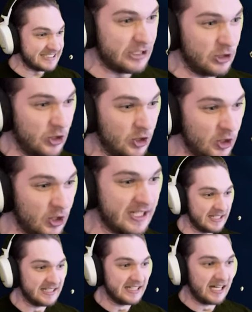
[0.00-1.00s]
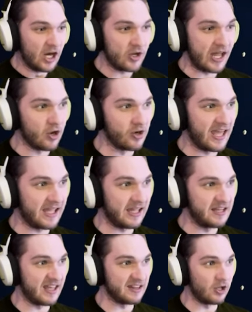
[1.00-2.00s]
Oh. oh. Okay, her neck
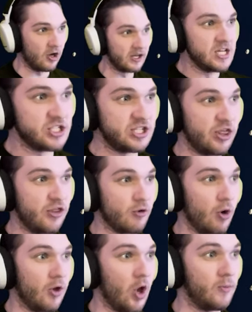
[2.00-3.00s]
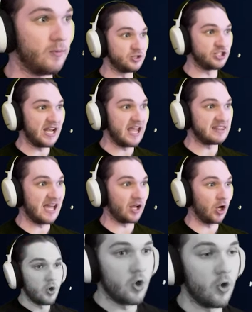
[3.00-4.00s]
ain't that long. She the throat goat, but she ain't that
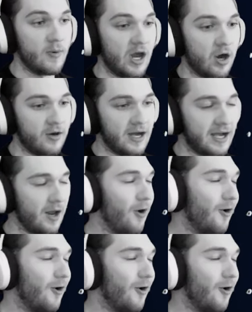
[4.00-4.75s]
goat. Oh, my heart rate.